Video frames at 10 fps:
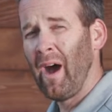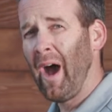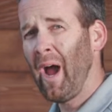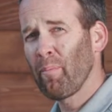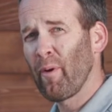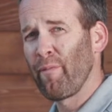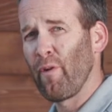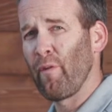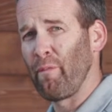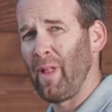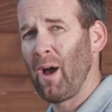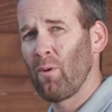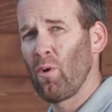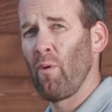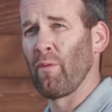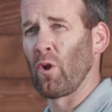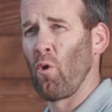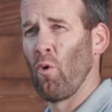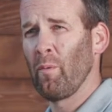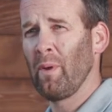I prefer flour over
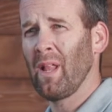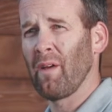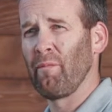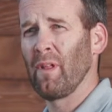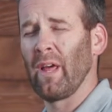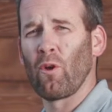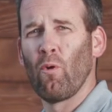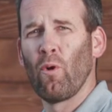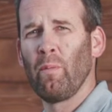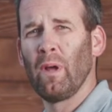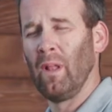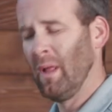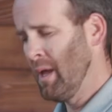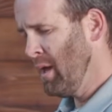cornmeal. I feel like cornmeal